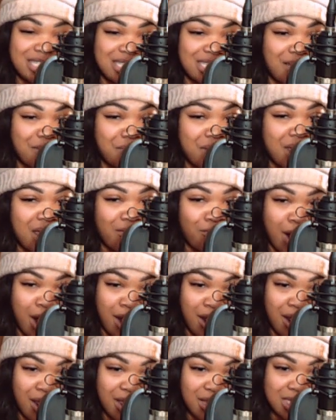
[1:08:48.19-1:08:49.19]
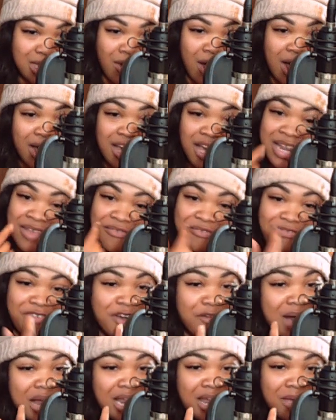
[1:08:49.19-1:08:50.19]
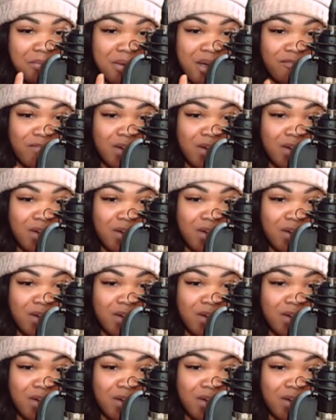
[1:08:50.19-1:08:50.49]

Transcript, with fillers: something ain't right. So yeah. I couldn't even feel my lip at